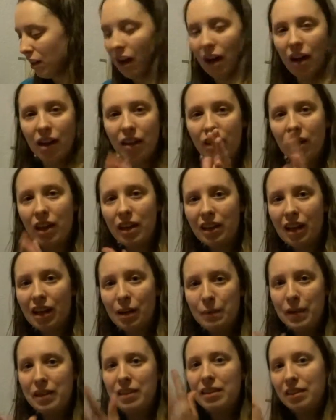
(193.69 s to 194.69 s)
I like how I
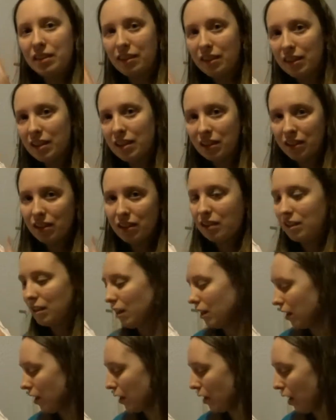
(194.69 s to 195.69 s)
made this
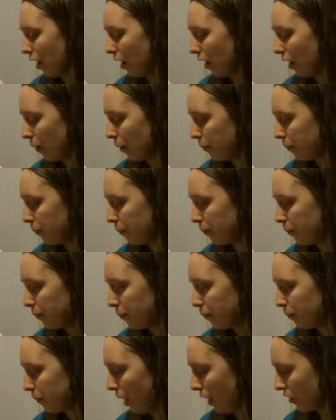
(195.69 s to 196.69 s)

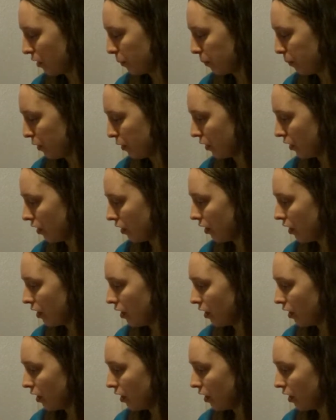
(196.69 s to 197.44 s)
maths book,